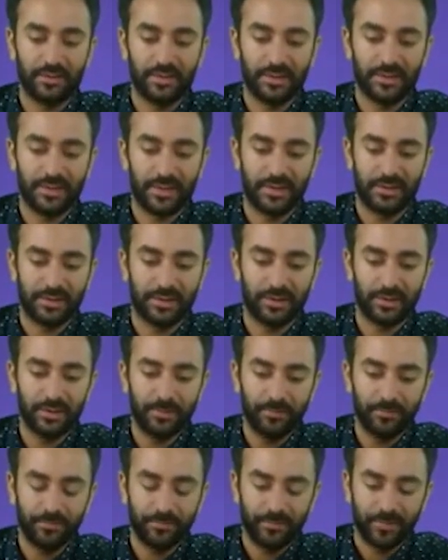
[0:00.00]
down to
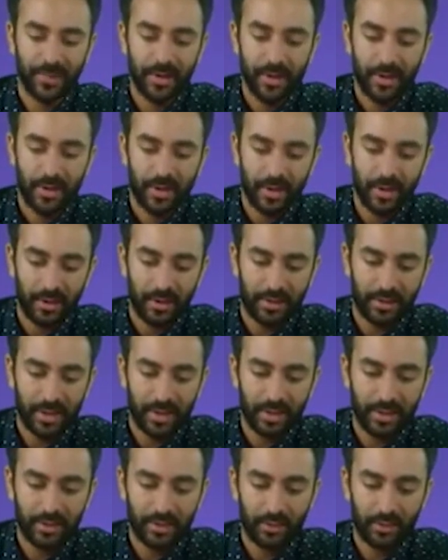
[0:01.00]
the center,